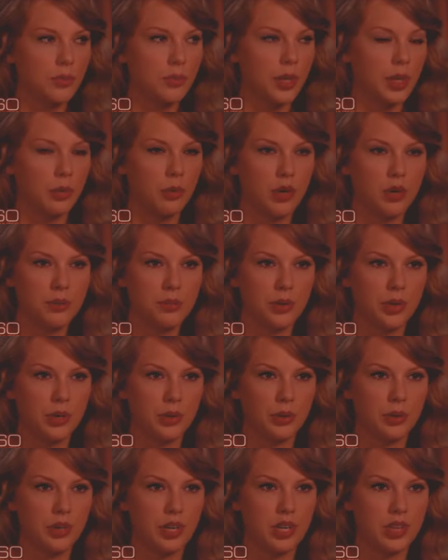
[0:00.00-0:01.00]
to pick one
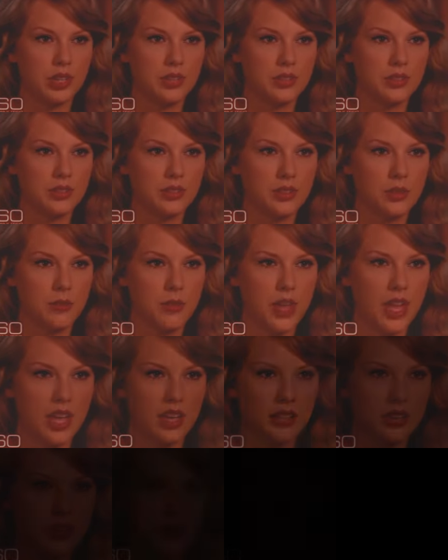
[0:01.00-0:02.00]
priority, it's the
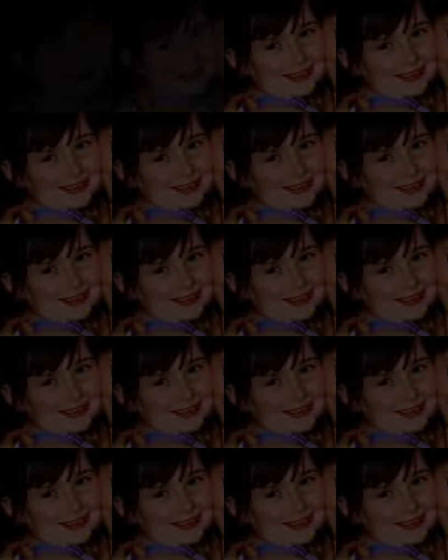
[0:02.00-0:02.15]
fans.